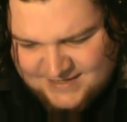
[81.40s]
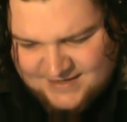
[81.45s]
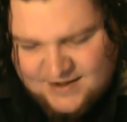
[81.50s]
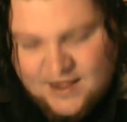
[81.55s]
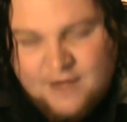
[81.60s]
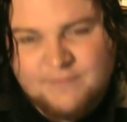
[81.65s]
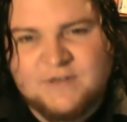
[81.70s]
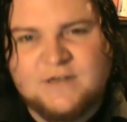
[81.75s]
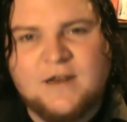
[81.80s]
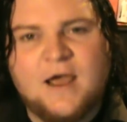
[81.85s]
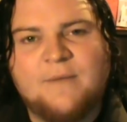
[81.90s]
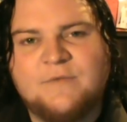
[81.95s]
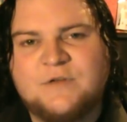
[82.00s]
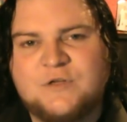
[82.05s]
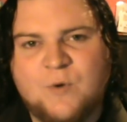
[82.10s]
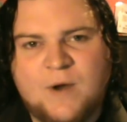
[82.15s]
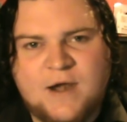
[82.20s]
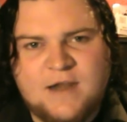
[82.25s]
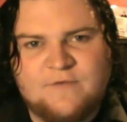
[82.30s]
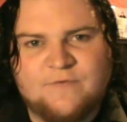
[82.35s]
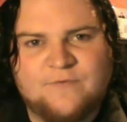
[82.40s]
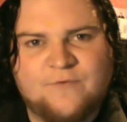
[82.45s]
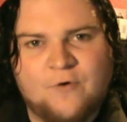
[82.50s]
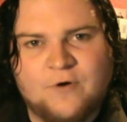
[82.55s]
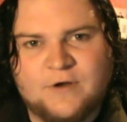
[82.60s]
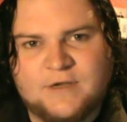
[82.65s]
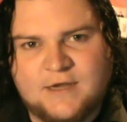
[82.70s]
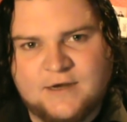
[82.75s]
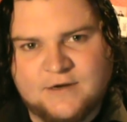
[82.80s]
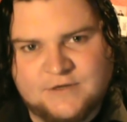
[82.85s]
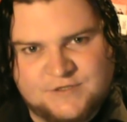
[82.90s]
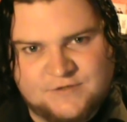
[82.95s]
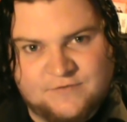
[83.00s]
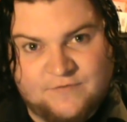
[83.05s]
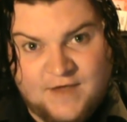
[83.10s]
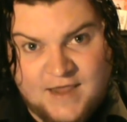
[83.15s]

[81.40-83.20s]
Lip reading: I'm 24 years of